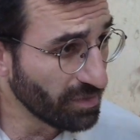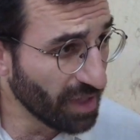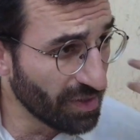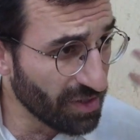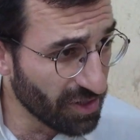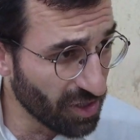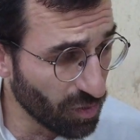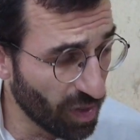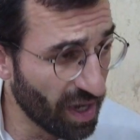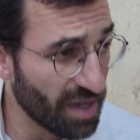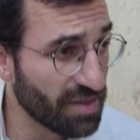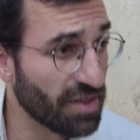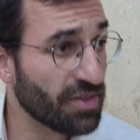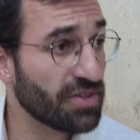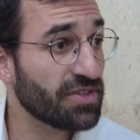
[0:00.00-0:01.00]

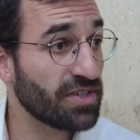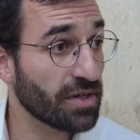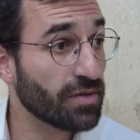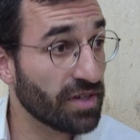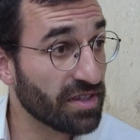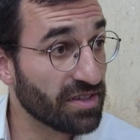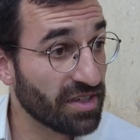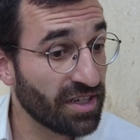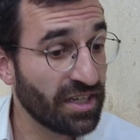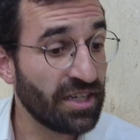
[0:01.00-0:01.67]
that the secret